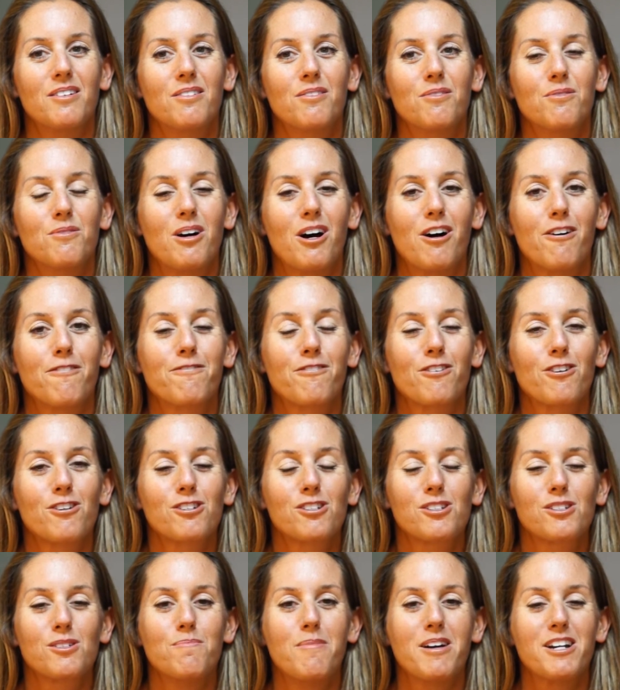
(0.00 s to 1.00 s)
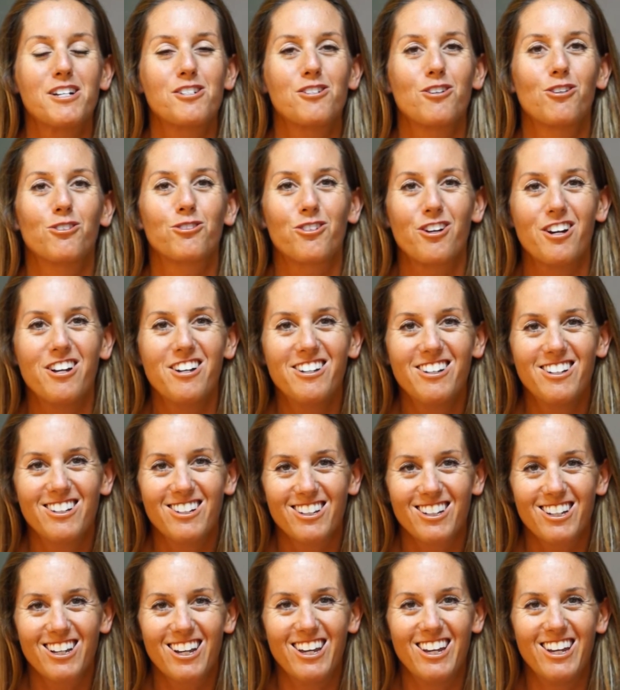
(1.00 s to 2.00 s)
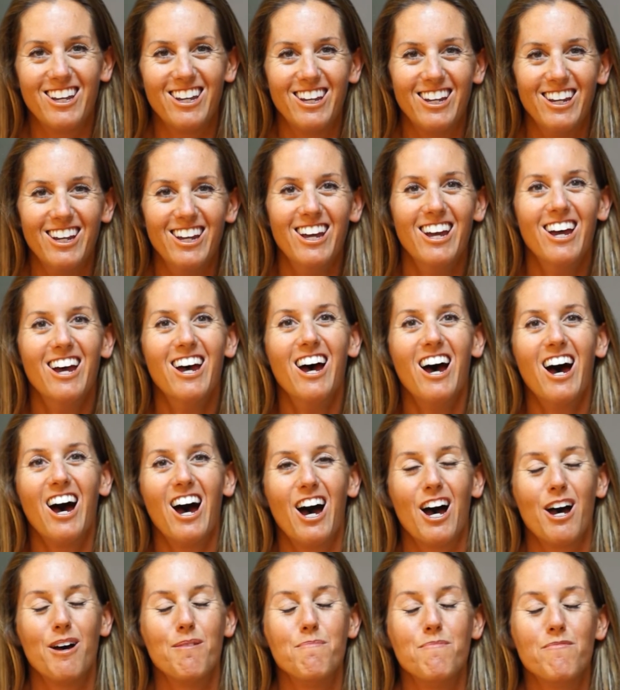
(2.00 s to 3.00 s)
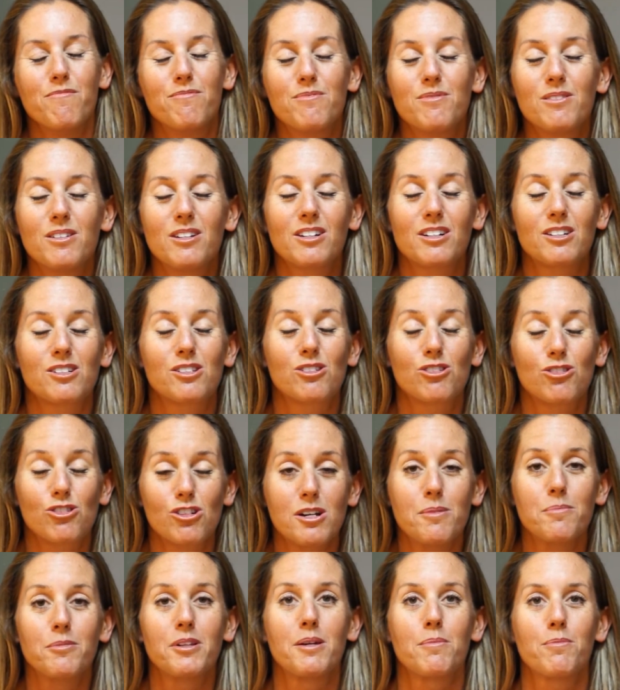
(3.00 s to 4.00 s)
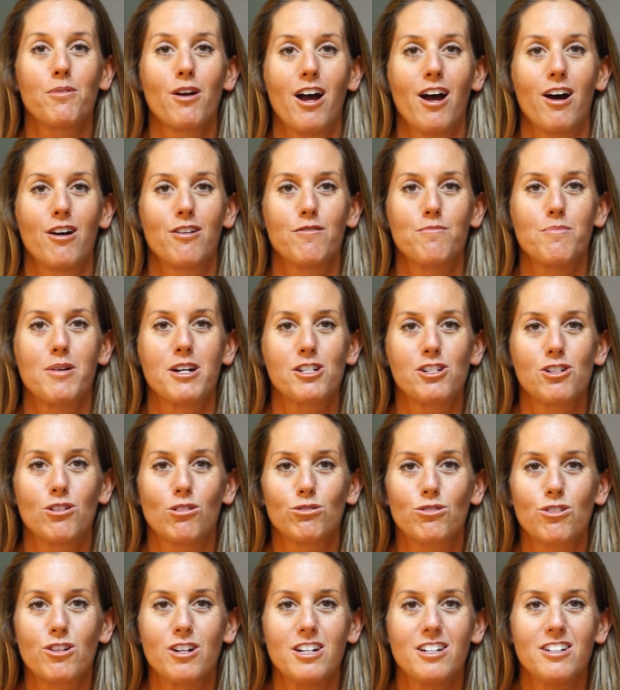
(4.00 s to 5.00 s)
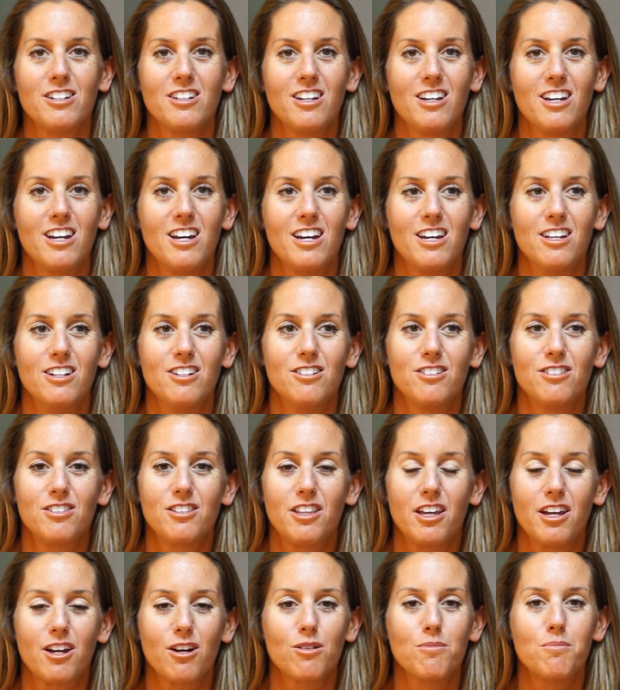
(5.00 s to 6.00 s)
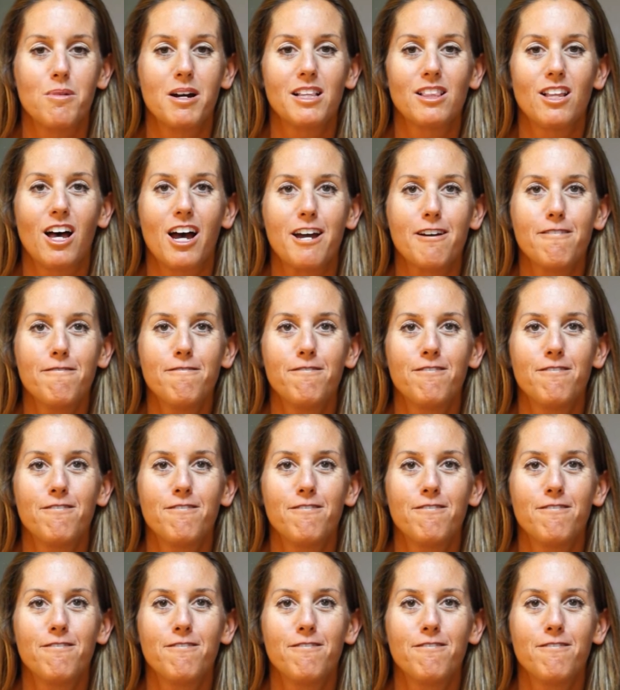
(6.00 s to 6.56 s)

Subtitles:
Well, first, my children. I'm extremely proud of my children, and they are my life.